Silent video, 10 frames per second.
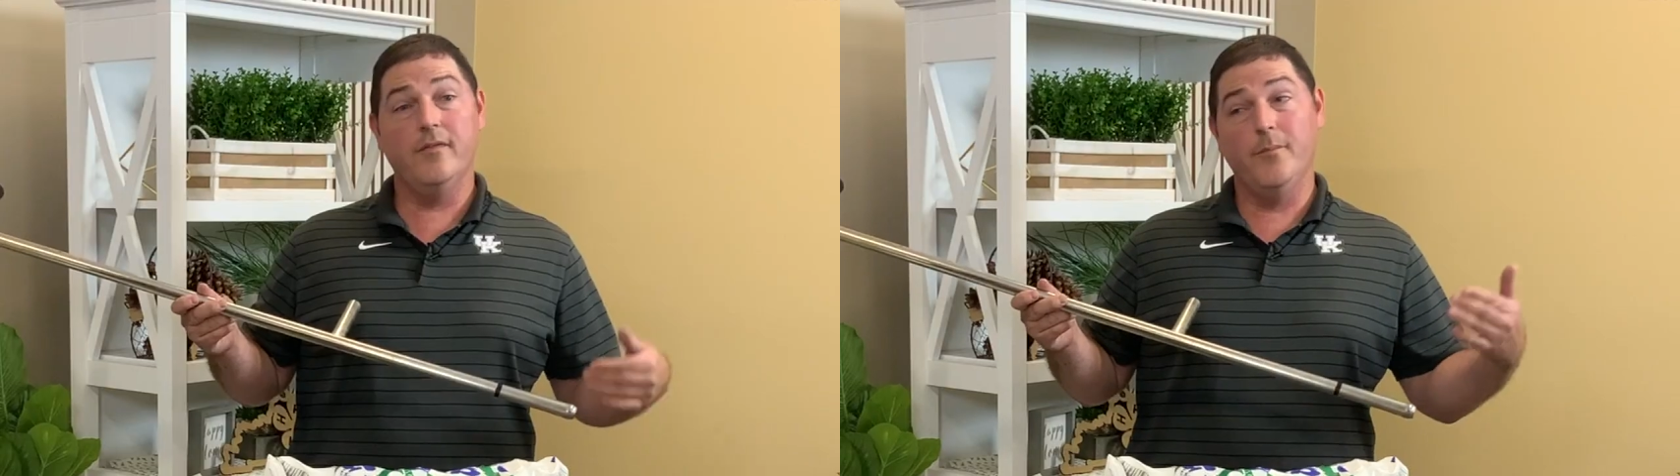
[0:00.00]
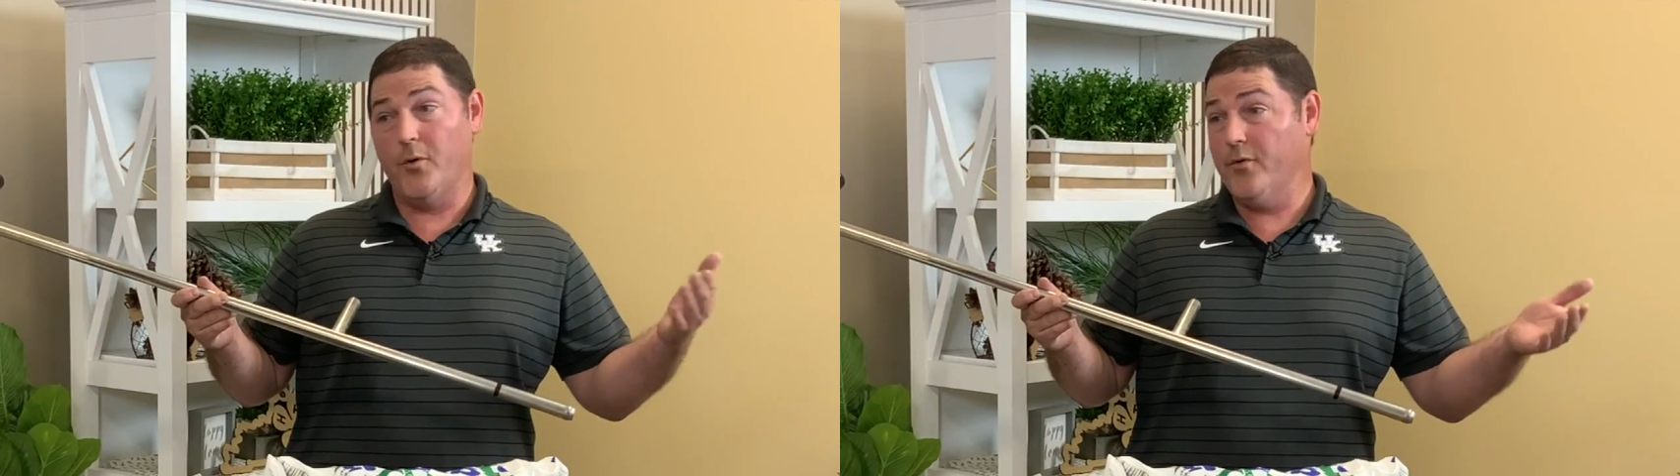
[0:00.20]

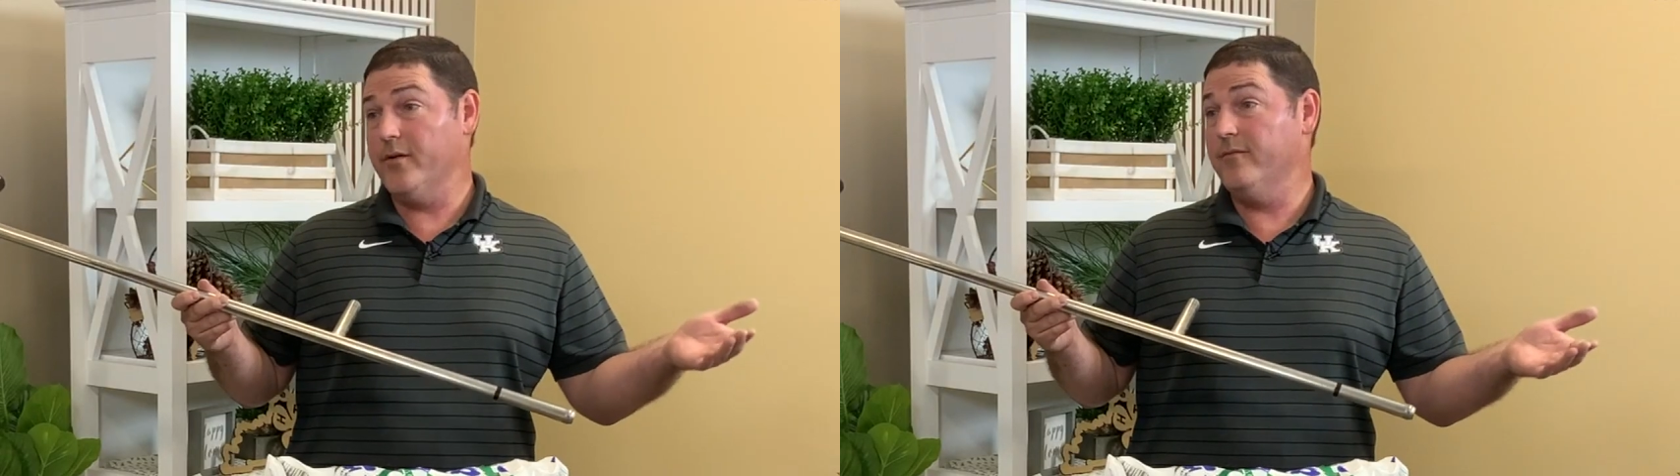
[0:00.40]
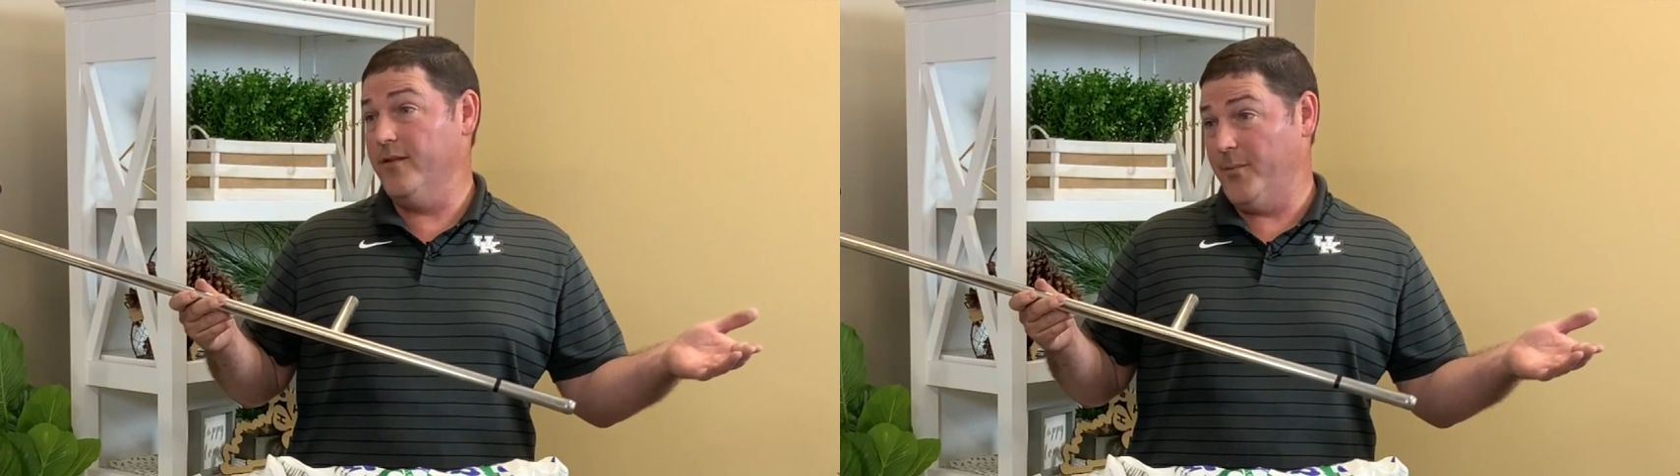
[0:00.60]
The more,
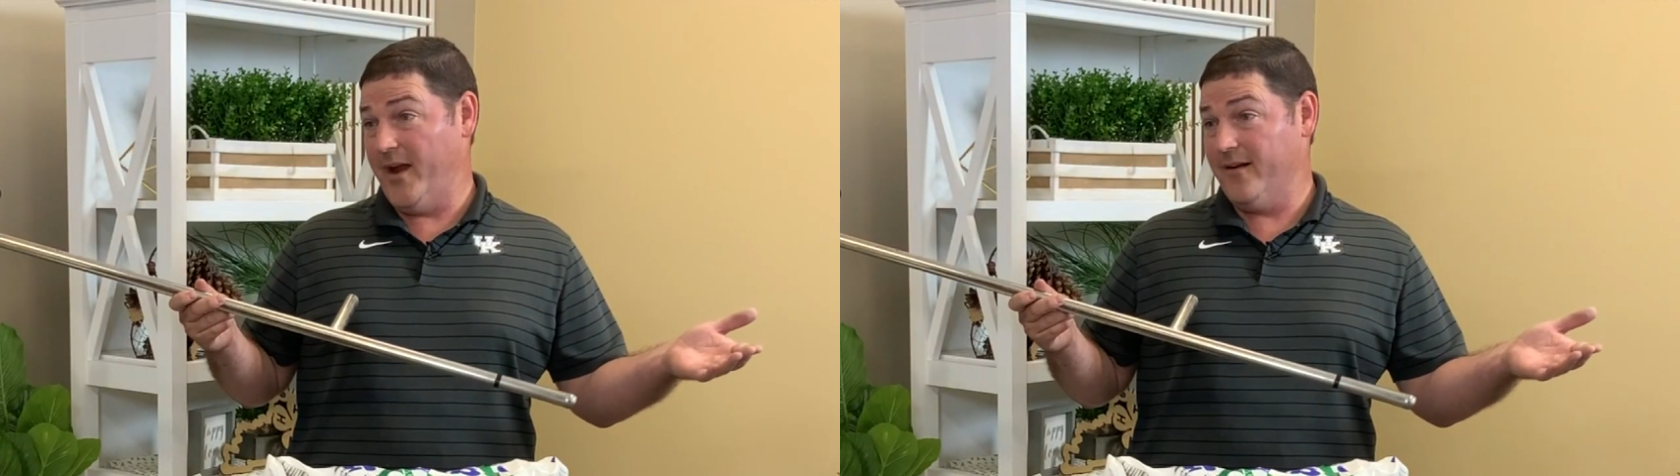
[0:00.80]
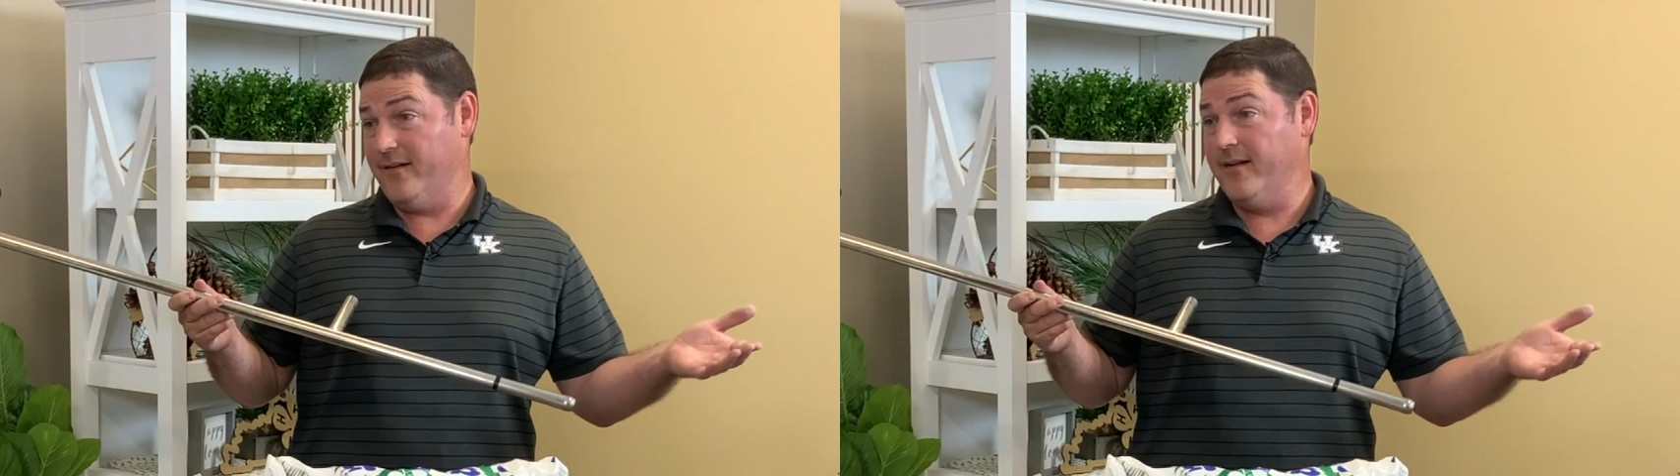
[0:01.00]
the
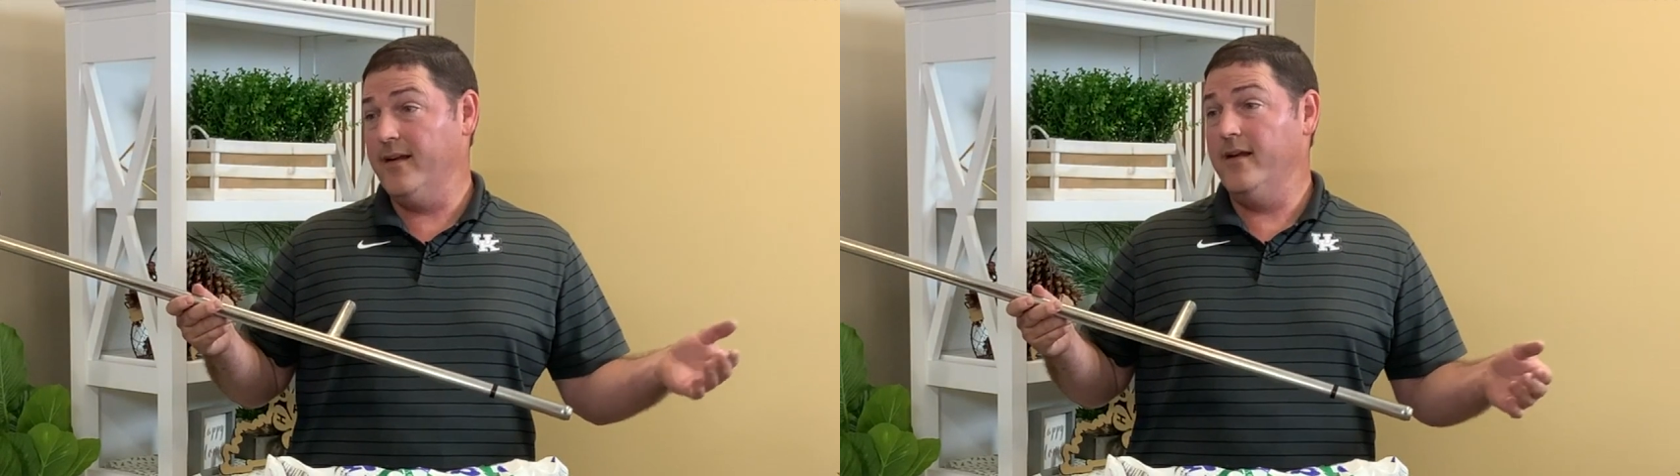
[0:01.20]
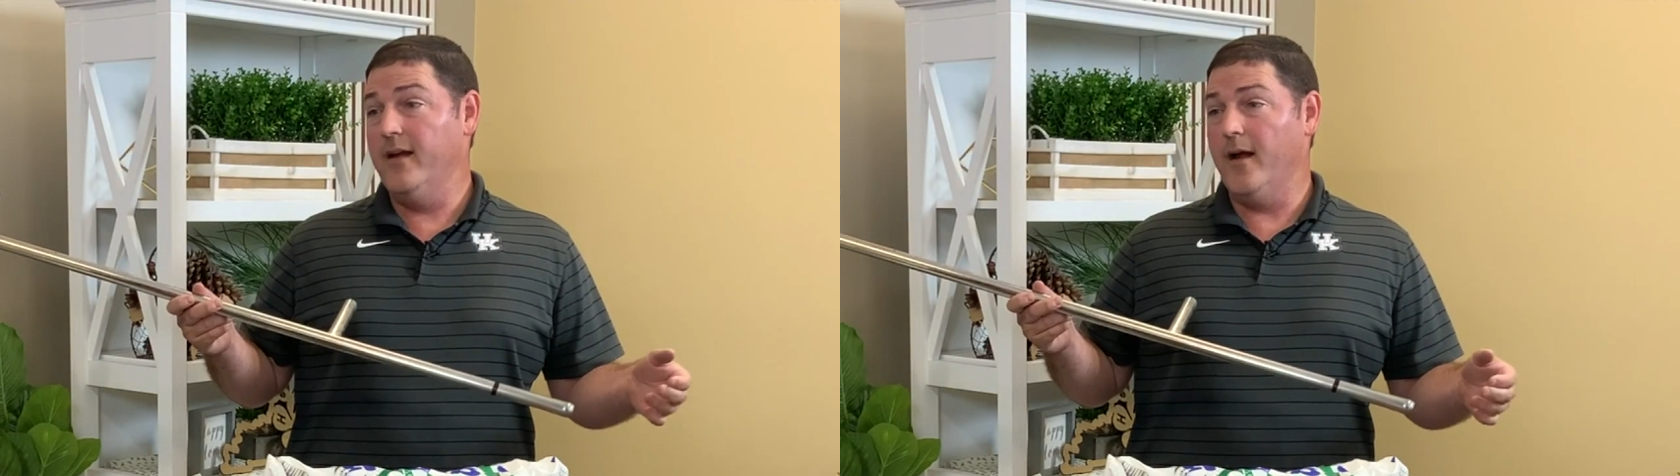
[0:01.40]
better.
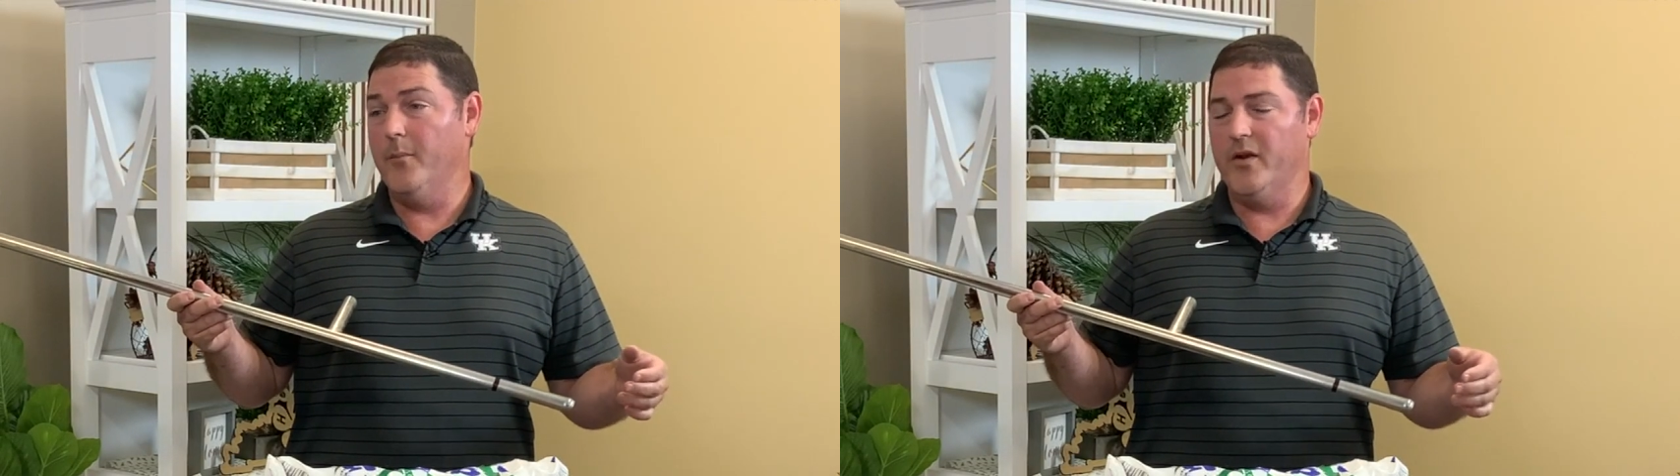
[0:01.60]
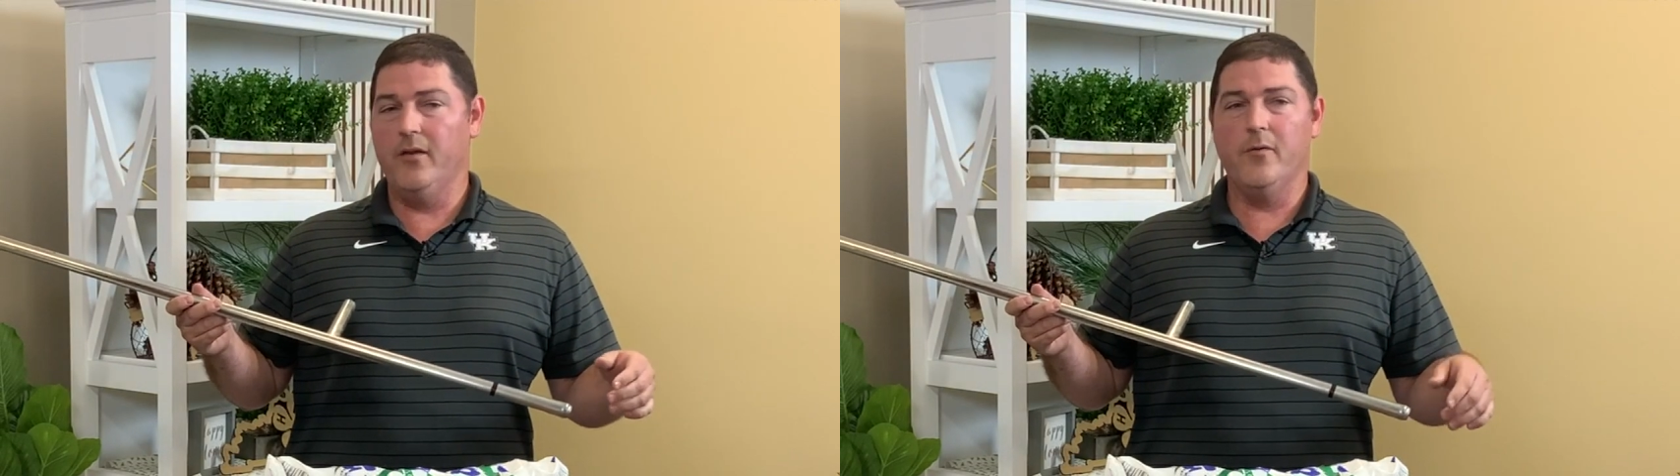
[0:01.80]
Um,
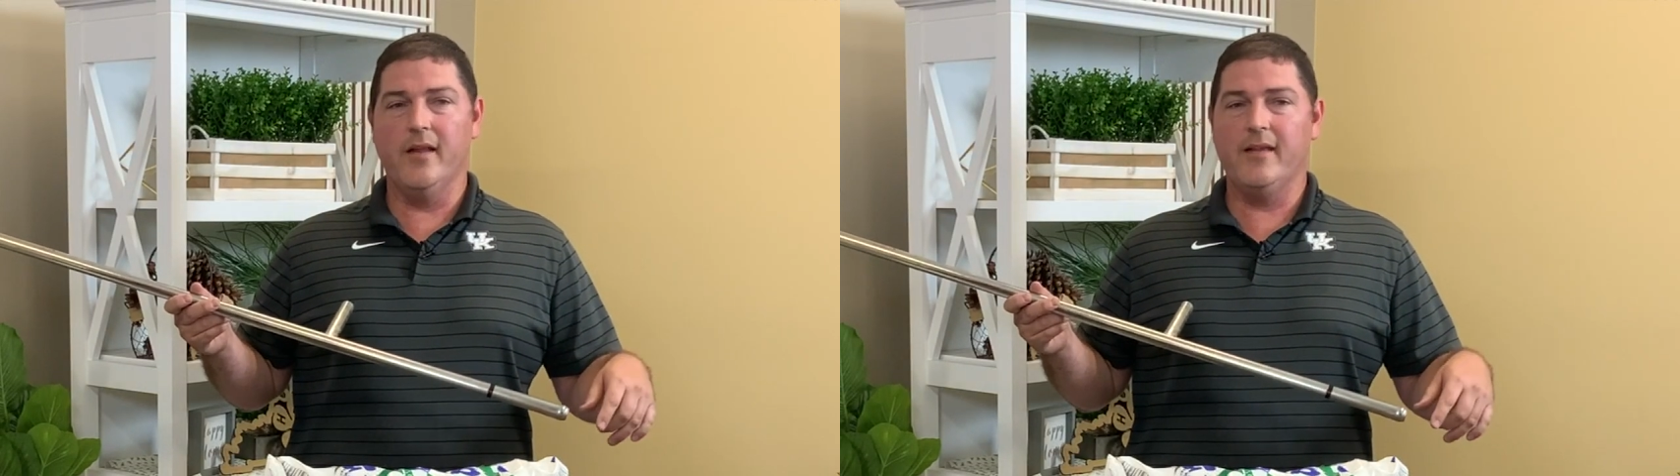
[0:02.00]
but you want to